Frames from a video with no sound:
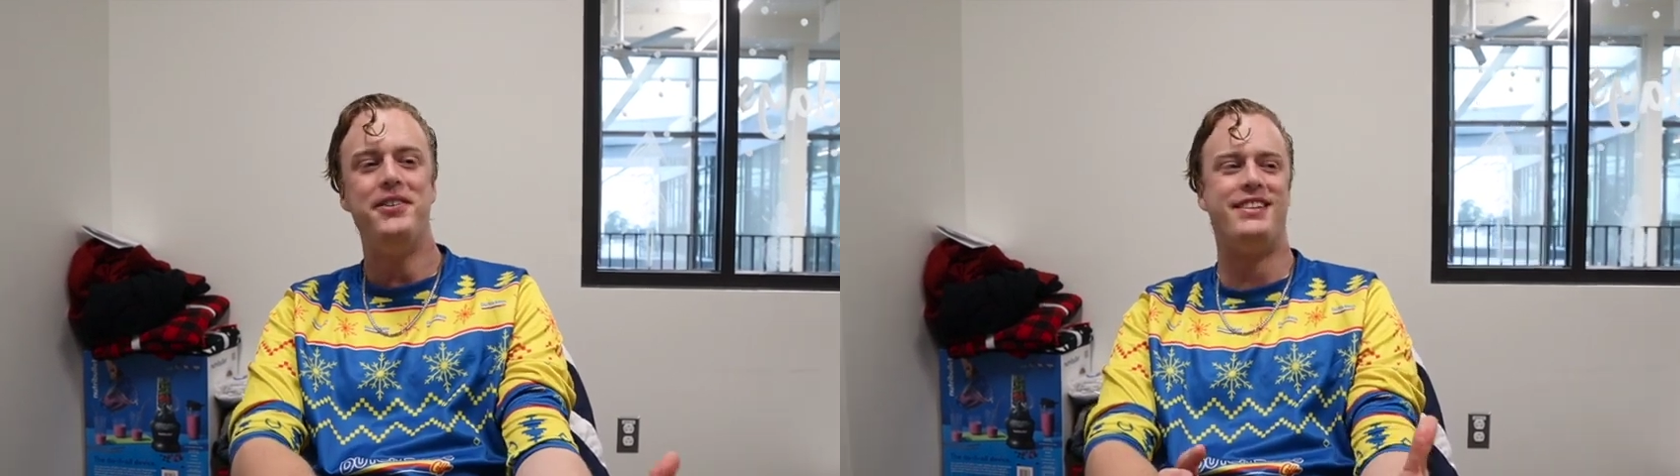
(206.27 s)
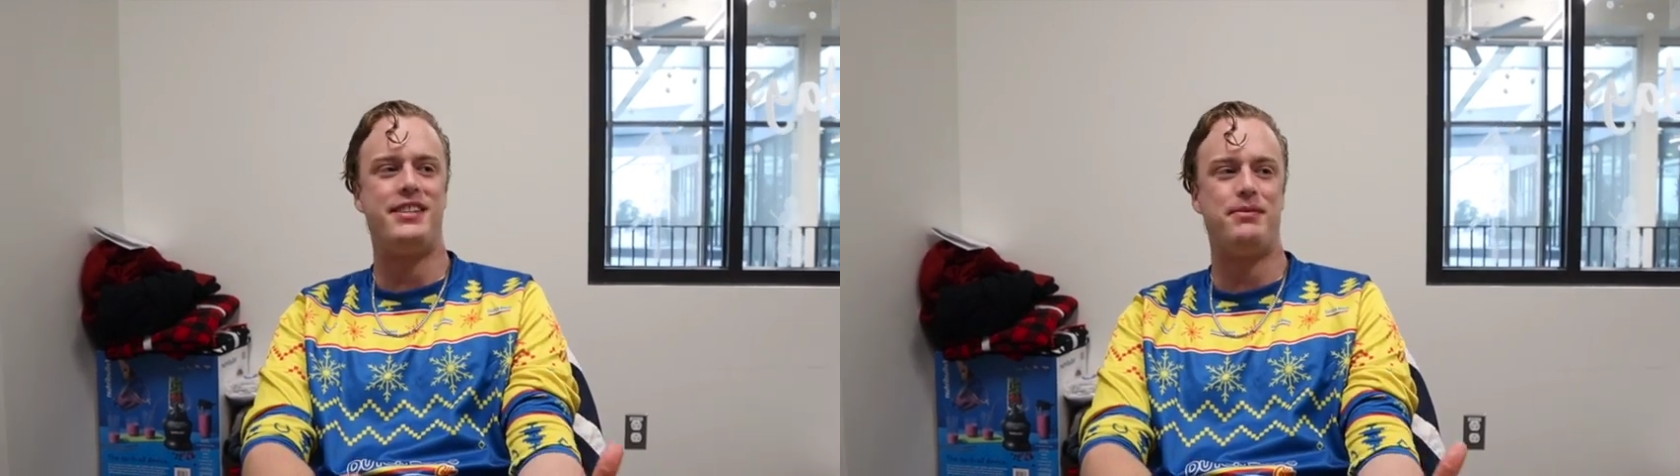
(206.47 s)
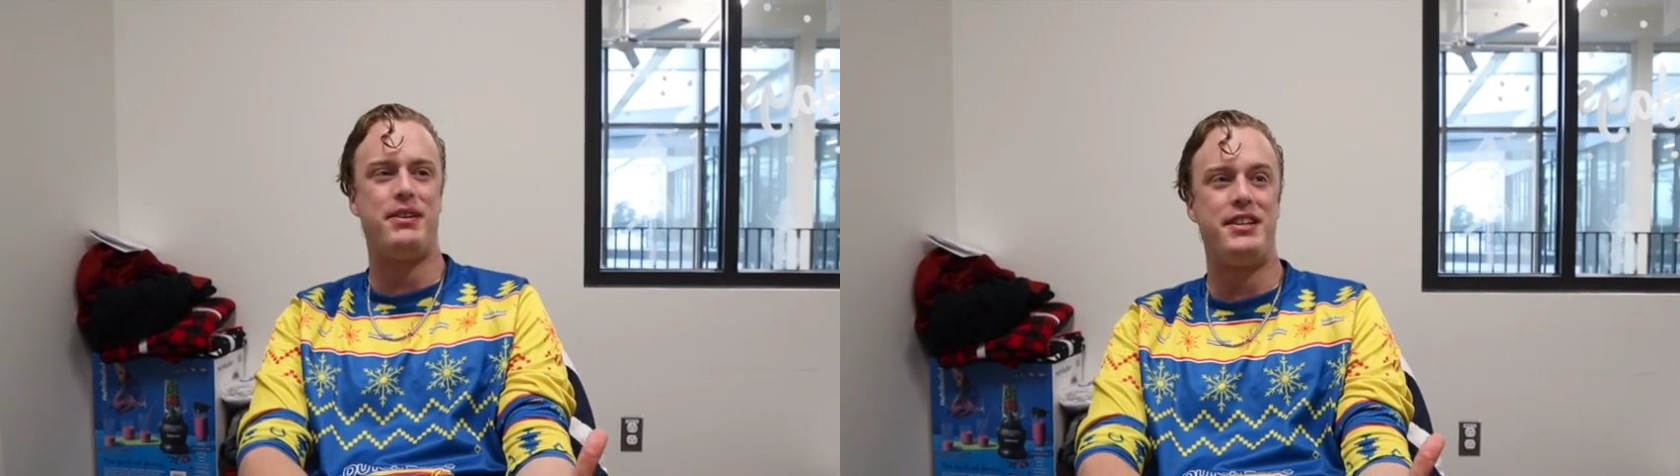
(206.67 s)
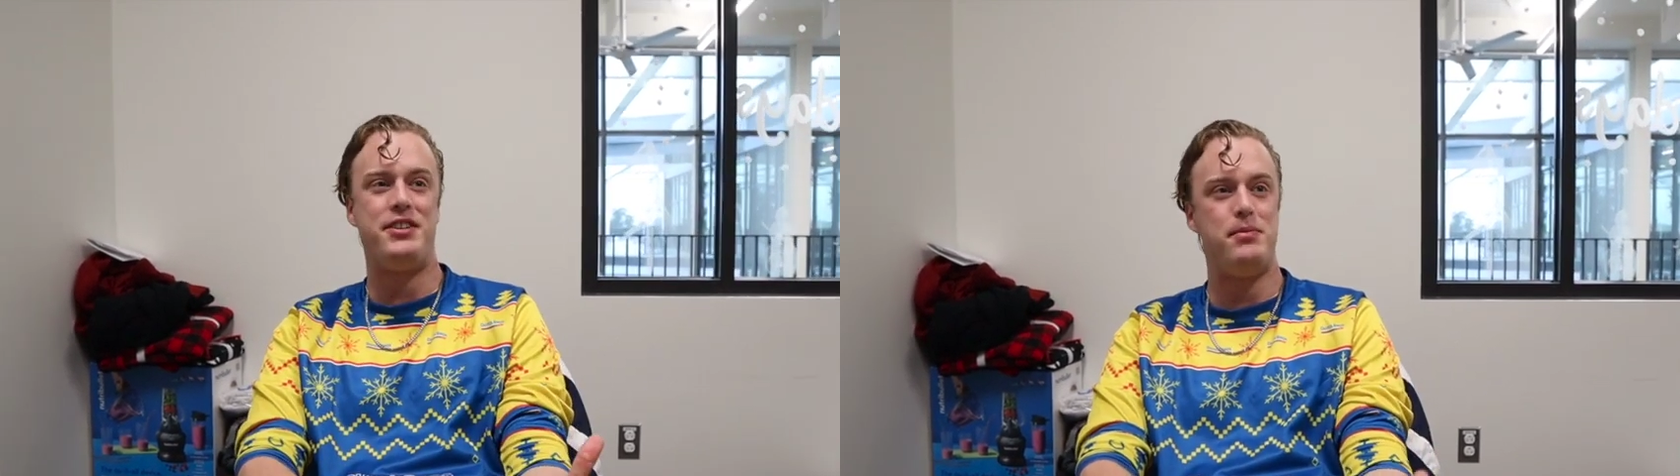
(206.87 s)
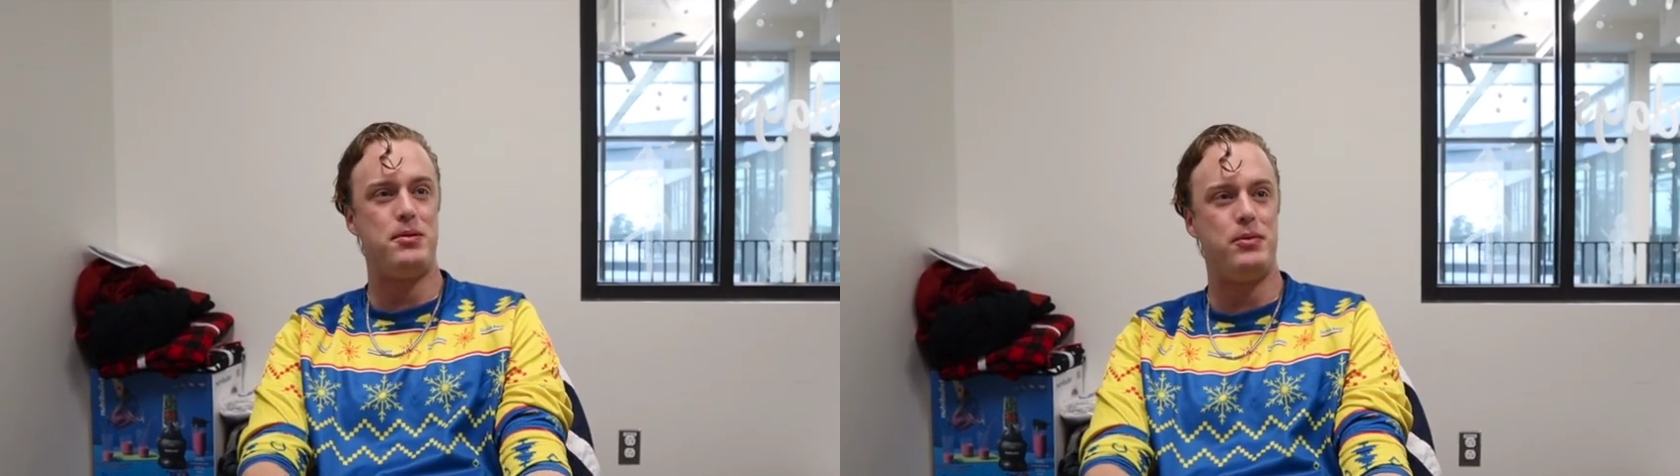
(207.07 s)
this is one of the
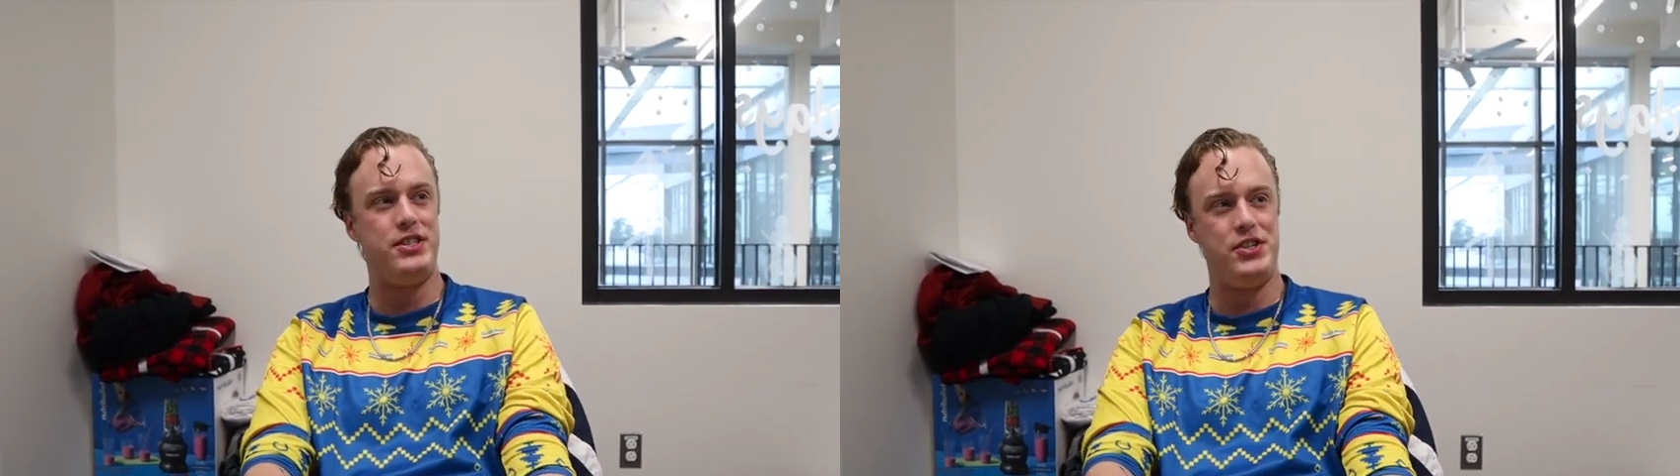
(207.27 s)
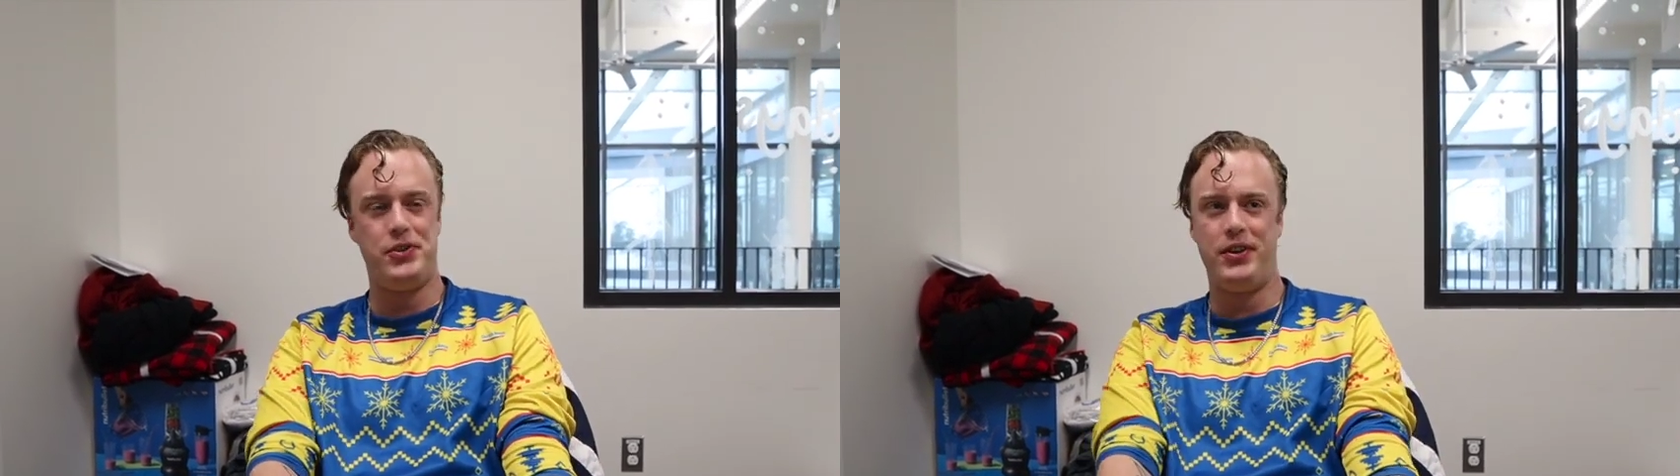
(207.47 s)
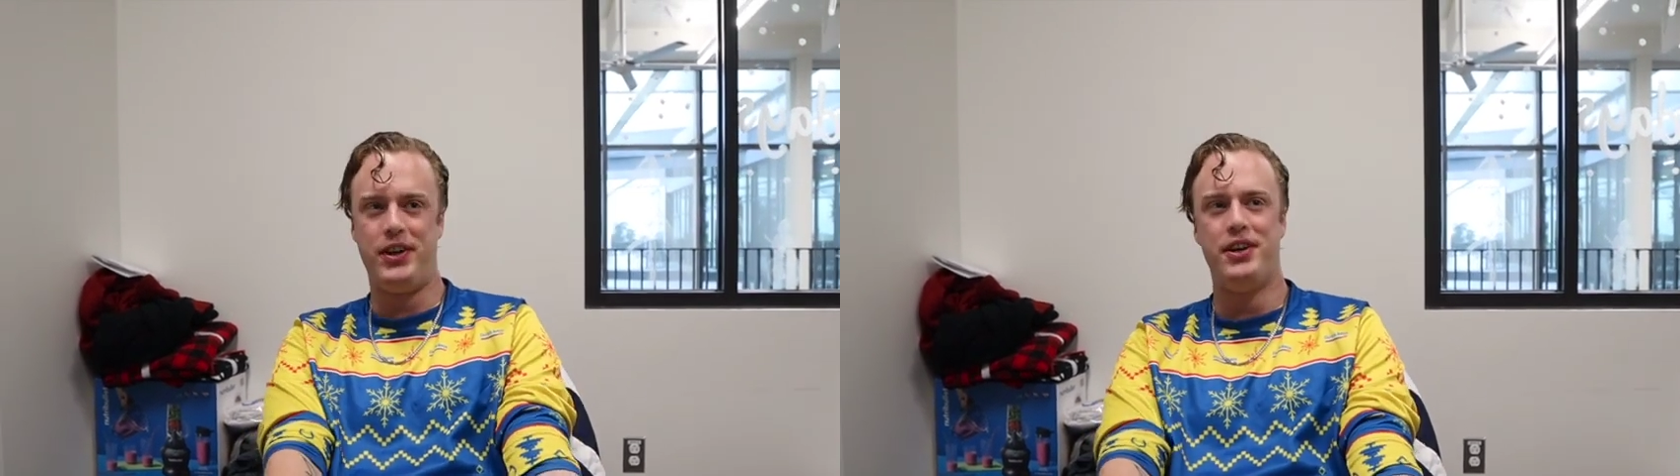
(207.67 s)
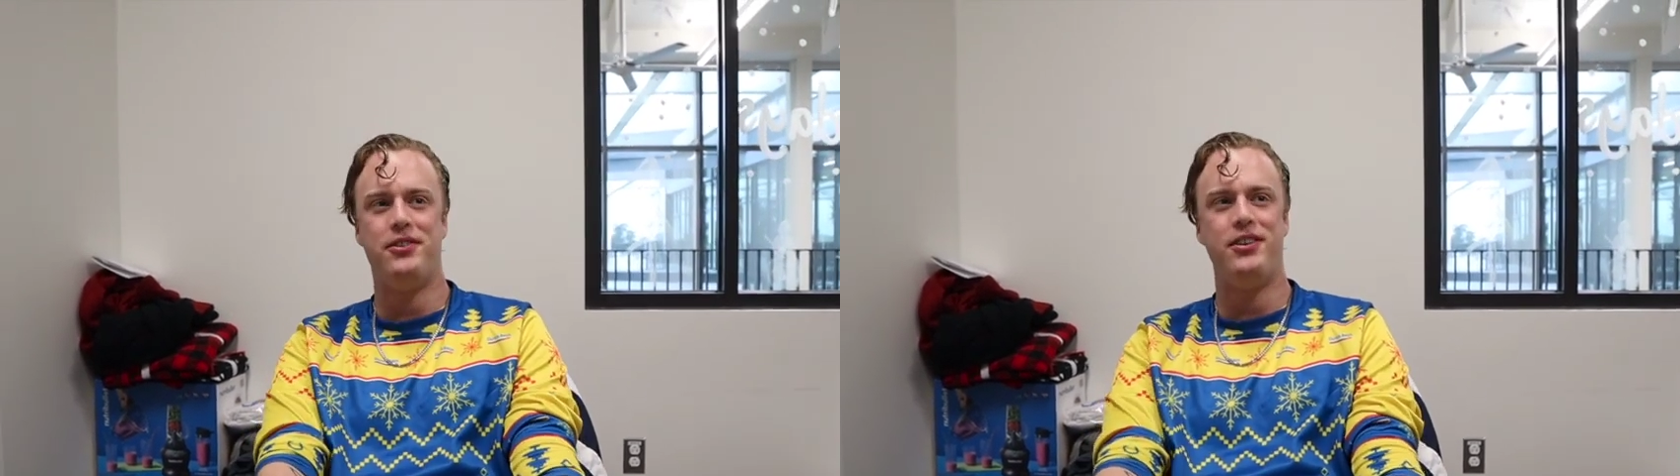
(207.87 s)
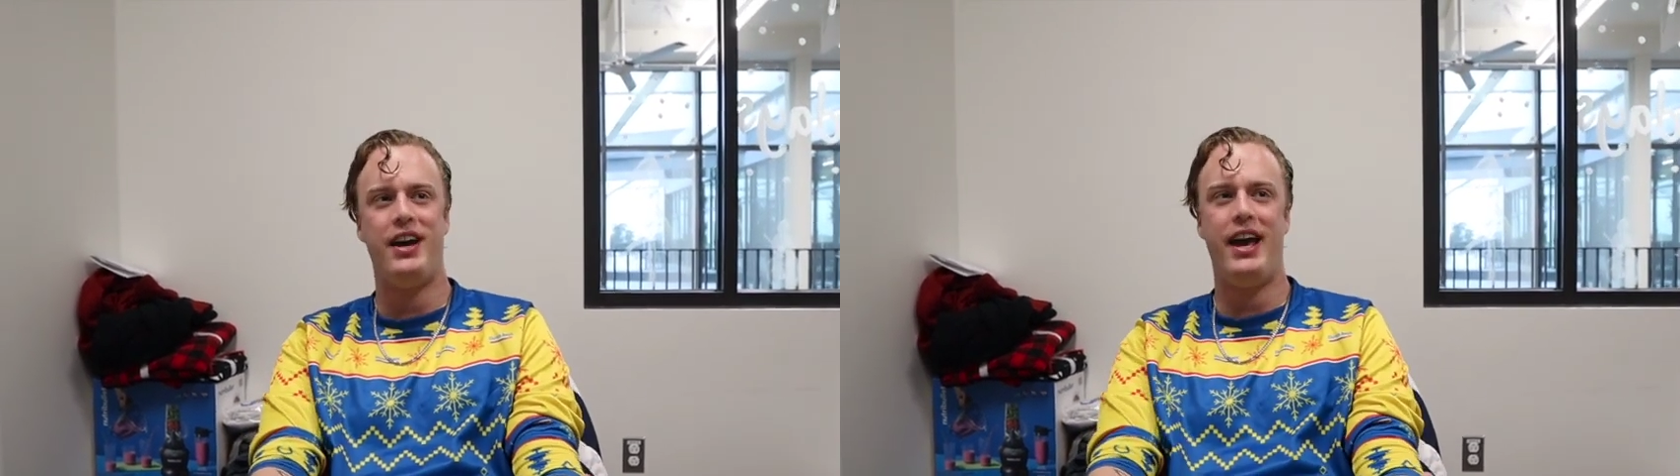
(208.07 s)
cheapest places you can go.